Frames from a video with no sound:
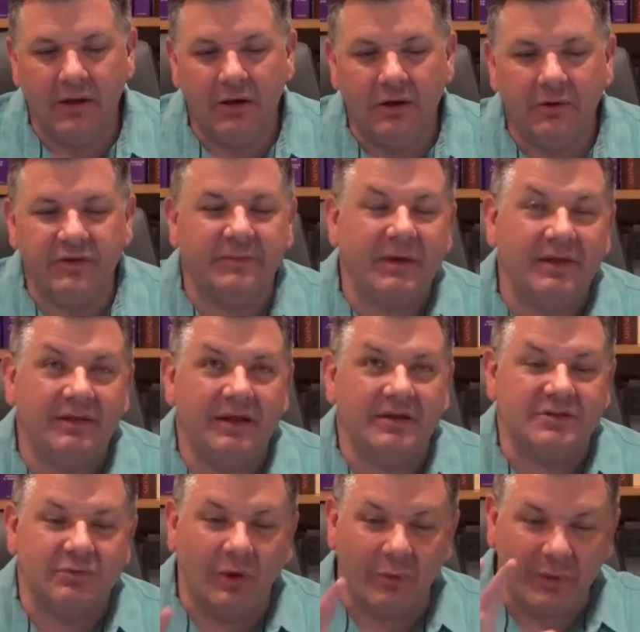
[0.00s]
Well, think about
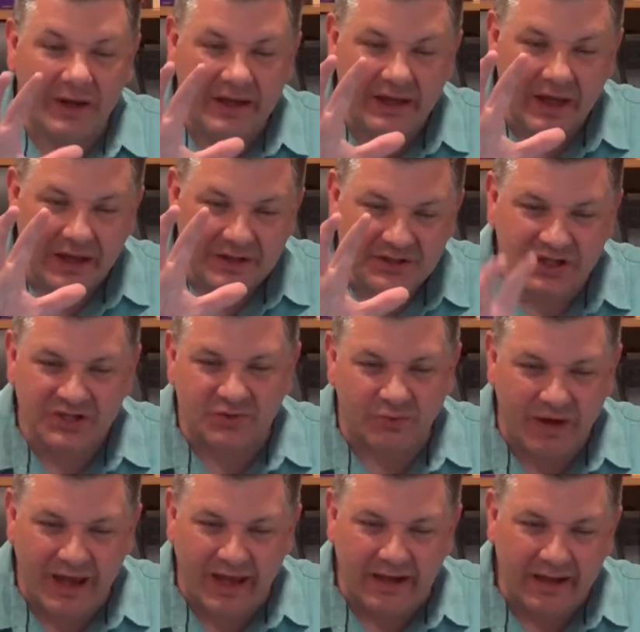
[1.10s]
this. What we just
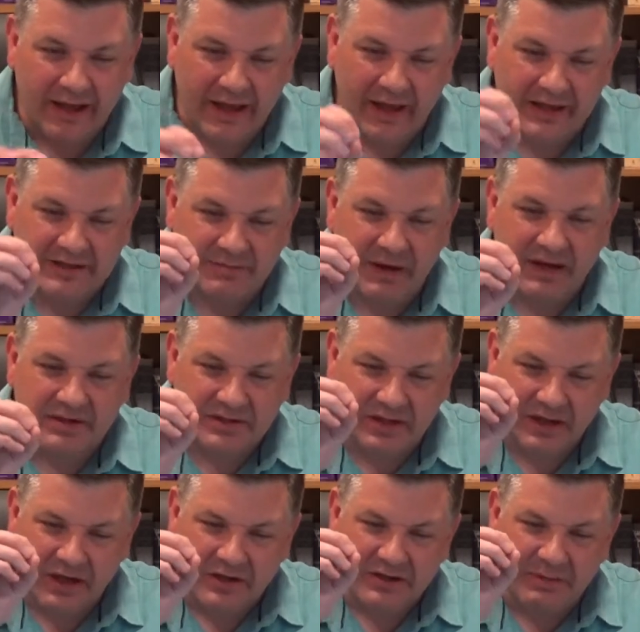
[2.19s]
read is meant
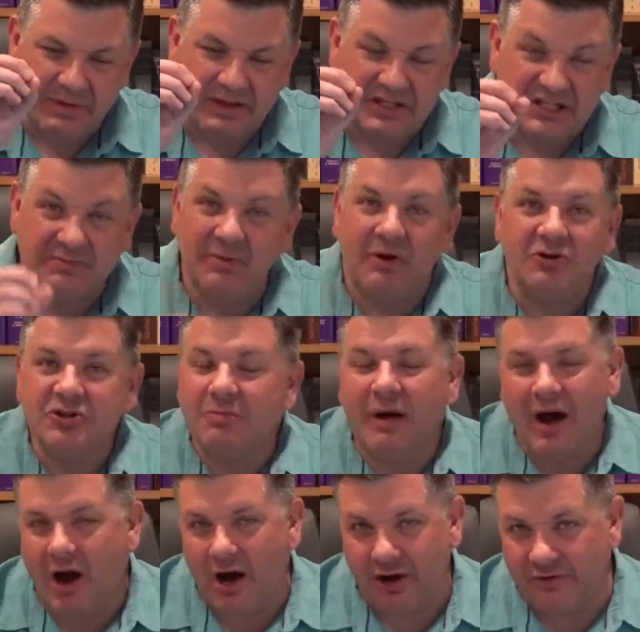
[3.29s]
to be the spiritual
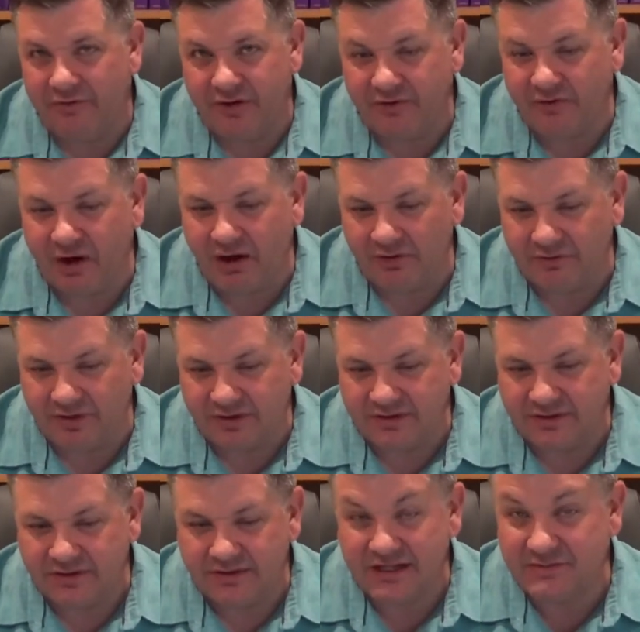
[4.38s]
biography of all of
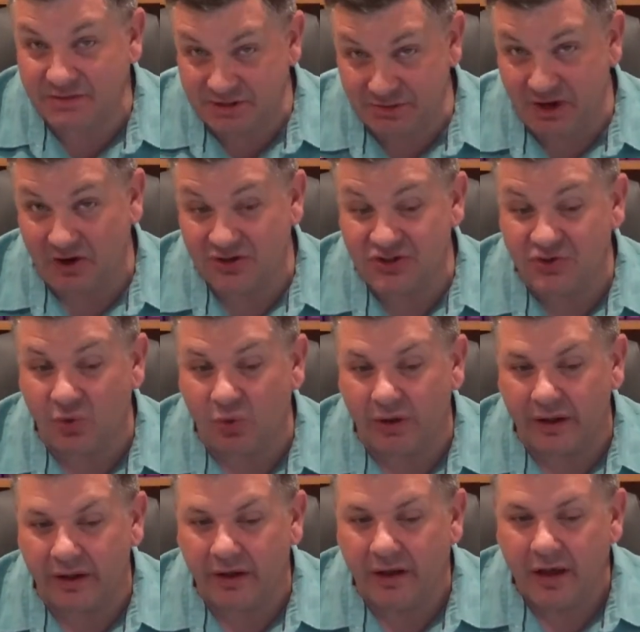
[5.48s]
us. That's supposed to be our story.
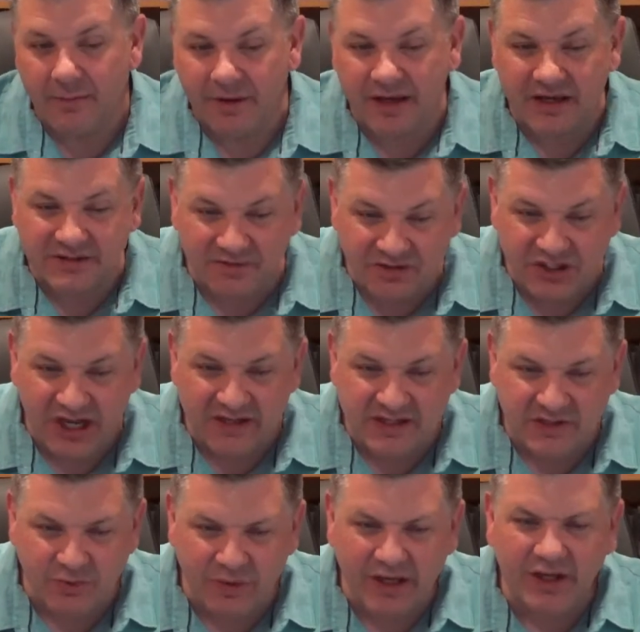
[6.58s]
Because of
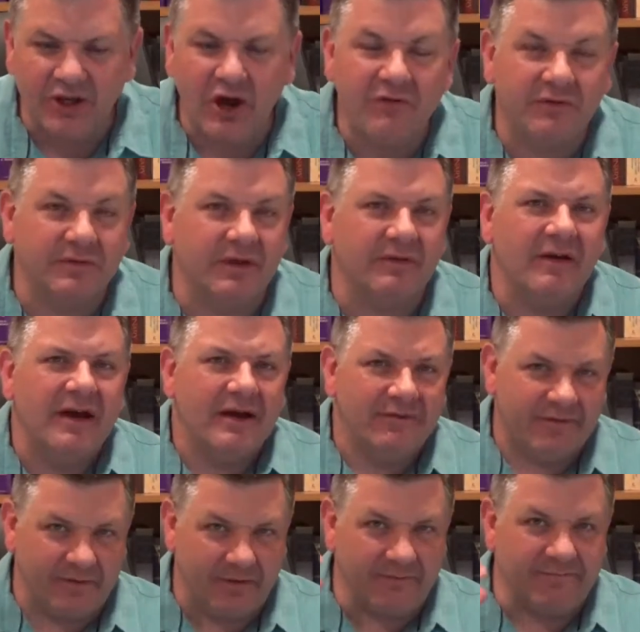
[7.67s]
Jesus, we can go from the,
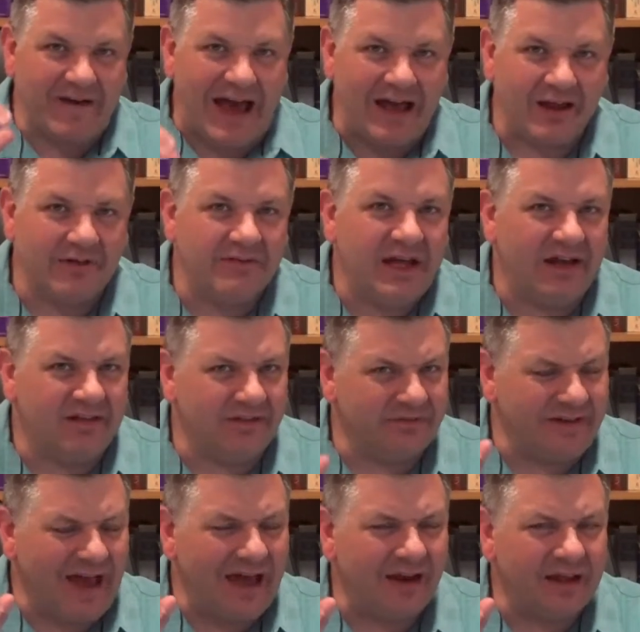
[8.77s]
from the valley of death, the
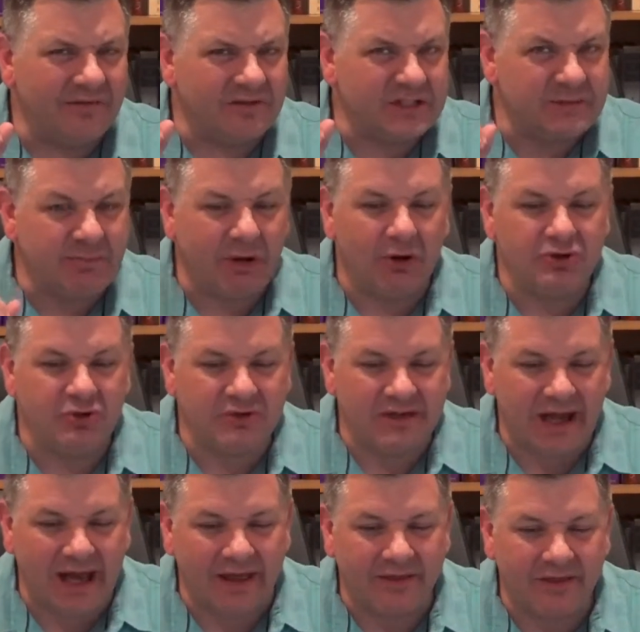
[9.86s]
valley of spiritual
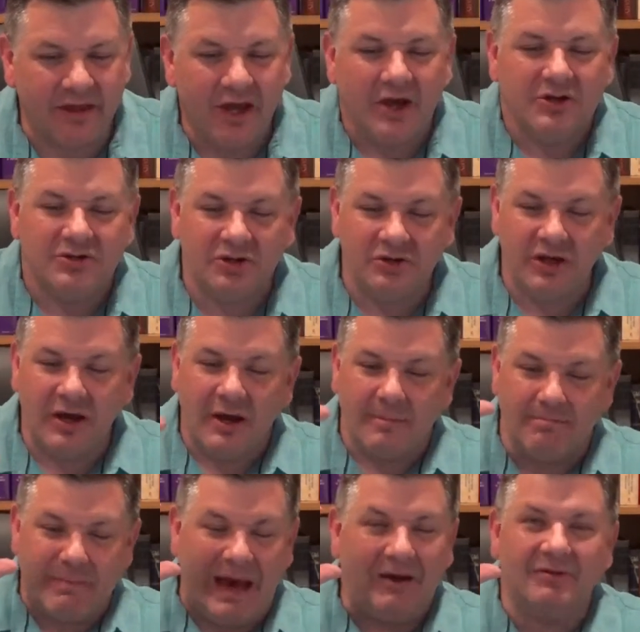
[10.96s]
death, to the
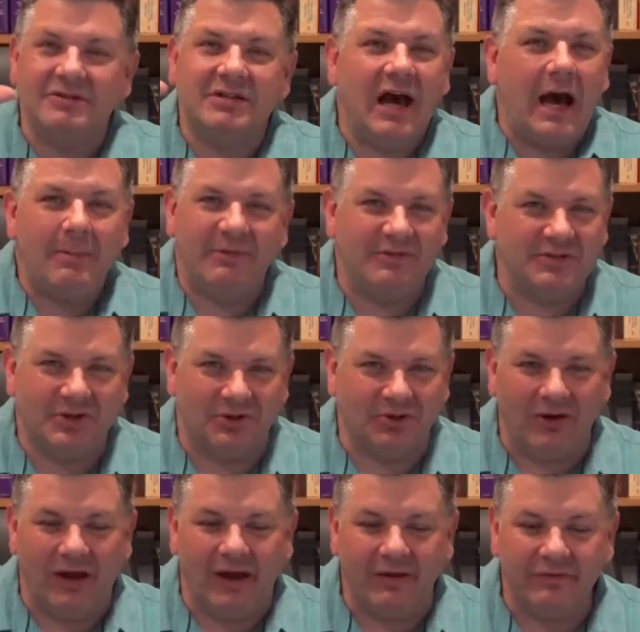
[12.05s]
mountaintop of eternal
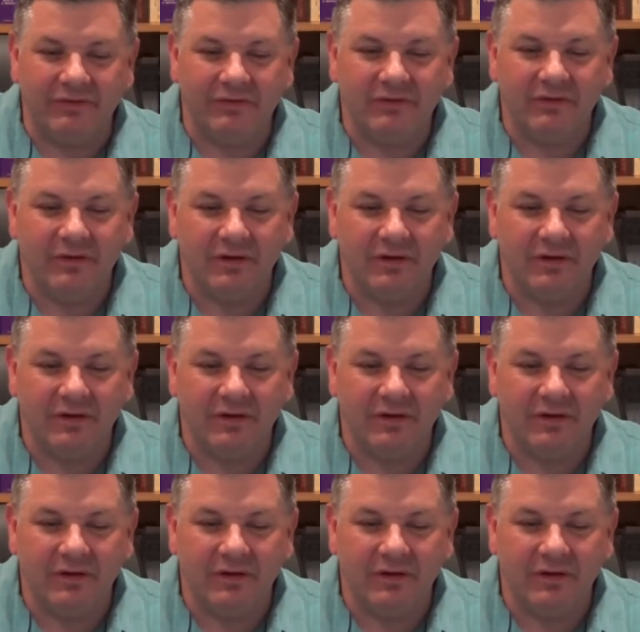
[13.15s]
life.